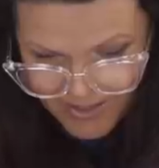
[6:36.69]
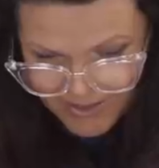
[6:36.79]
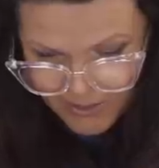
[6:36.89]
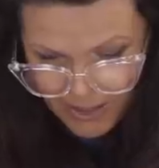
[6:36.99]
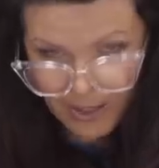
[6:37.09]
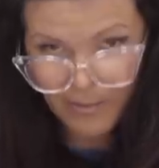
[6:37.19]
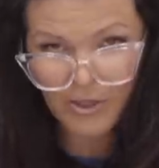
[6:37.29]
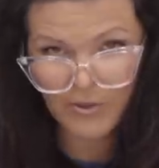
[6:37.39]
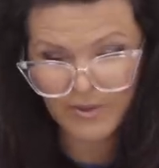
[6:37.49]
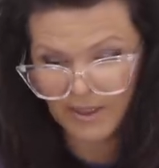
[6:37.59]
So I am
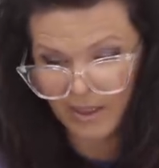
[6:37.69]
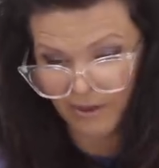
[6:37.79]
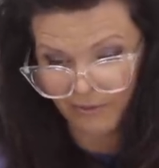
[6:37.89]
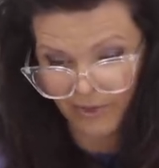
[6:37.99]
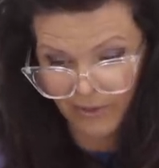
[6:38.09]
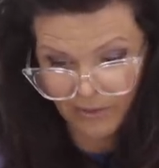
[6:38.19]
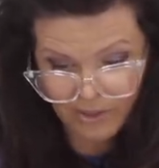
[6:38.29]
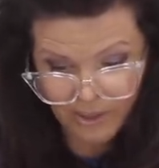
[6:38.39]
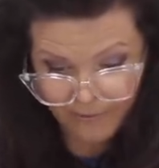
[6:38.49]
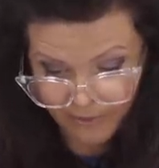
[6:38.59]
using a very
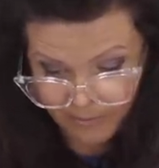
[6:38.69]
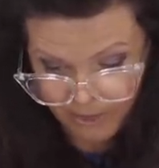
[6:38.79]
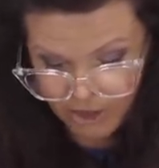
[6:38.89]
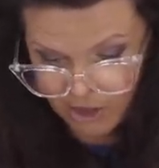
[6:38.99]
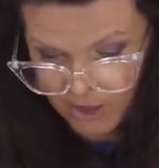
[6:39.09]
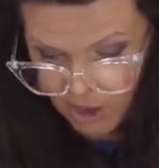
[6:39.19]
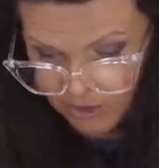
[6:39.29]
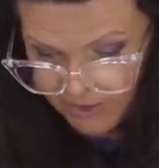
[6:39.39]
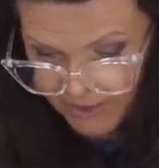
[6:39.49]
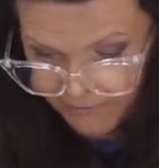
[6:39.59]
different brush. It's
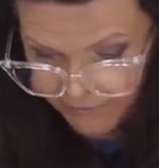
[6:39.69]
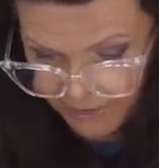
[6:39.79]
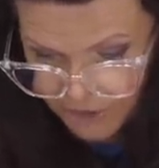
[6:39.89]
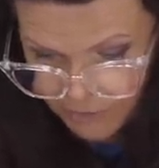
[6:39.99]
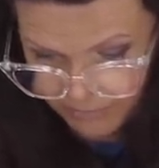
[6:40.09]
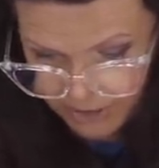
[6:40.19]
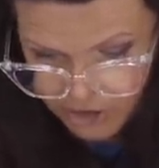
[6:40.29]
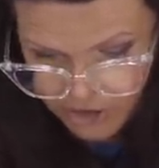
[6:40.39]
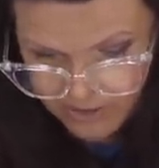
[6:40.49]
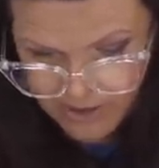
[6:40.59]
called a French
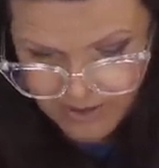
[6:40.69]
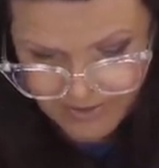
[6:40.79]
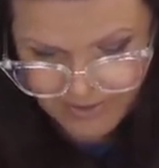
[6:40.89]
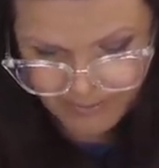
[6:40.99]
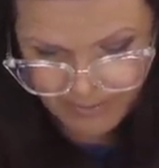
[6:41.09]
brush, and this is